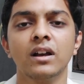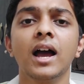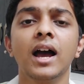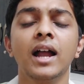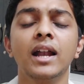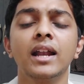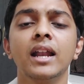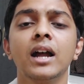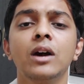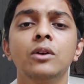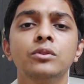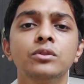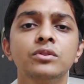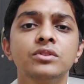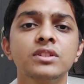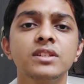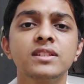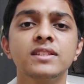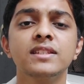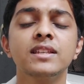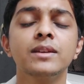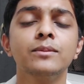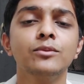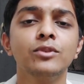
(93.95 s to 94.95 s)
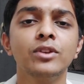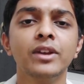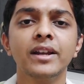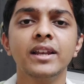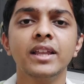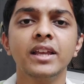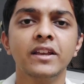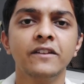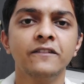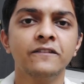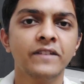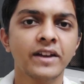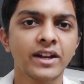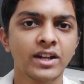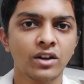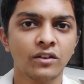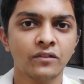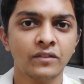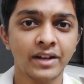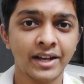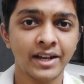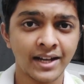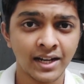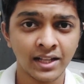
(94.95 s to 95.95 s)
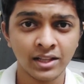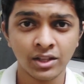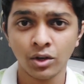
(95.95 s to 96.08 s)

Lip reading: And now to just simulate the effect of data